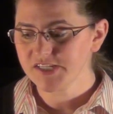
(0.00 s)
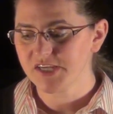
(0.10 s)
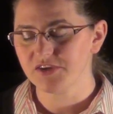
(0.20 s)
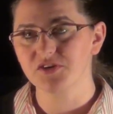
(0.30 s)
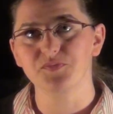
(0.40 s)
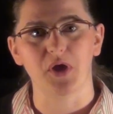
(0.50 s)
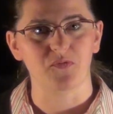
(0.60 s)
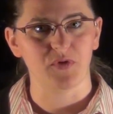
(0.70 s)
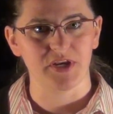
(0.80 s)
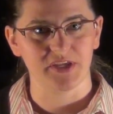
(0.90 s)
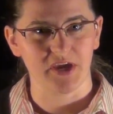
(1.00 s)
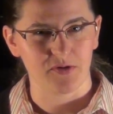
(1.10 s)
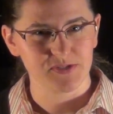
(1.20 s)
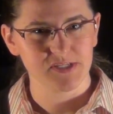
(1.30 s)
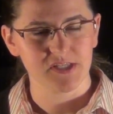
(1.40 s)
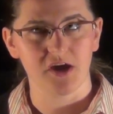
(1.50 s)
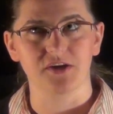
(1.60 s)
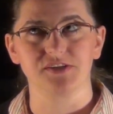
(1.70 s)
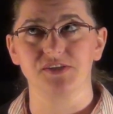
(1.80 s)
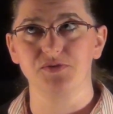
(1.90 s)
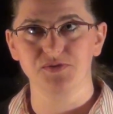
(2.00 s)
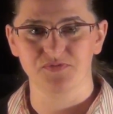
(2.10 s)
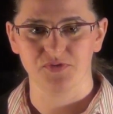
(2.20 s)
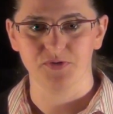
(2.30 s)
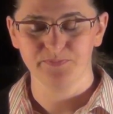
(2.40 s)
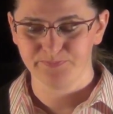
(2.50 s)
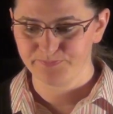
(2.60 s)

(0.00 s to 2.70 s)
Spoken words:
to tell you about when Gauss's law is useful.